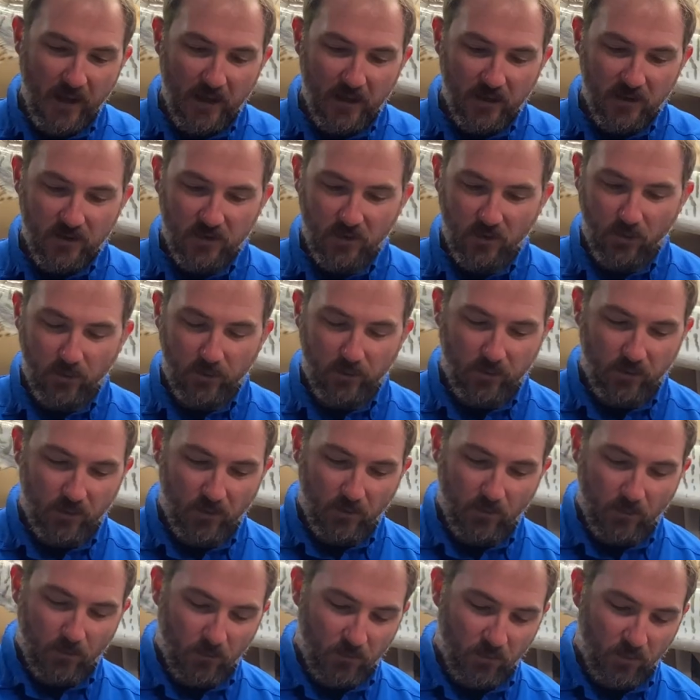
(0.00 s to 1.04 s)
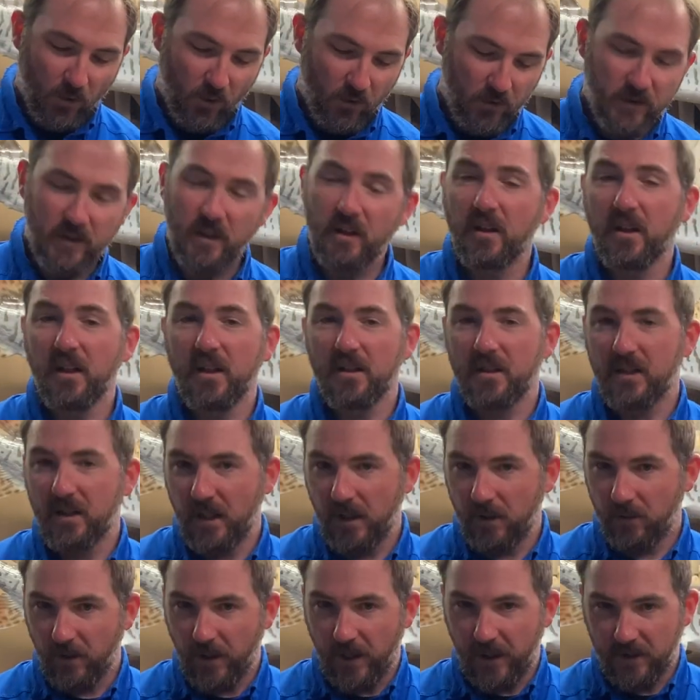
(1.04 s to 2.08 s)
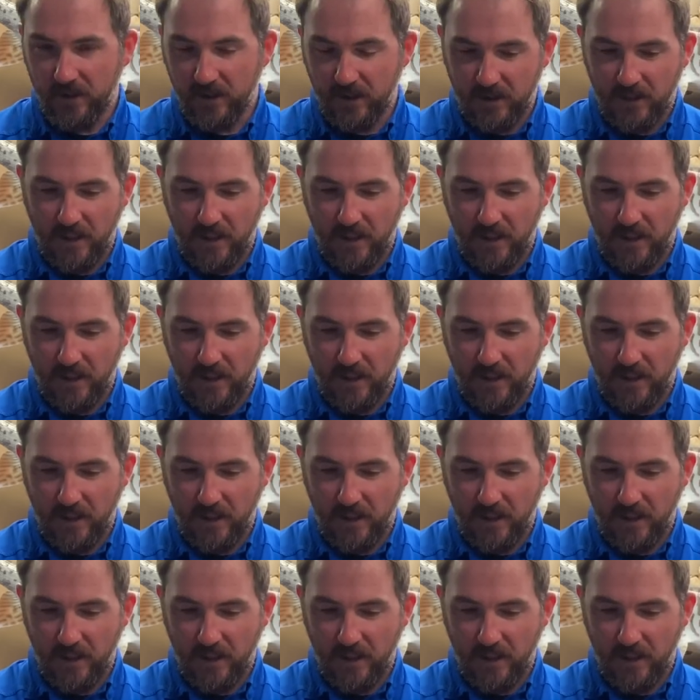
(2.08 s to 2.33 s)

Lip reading: So most of these T-Rexes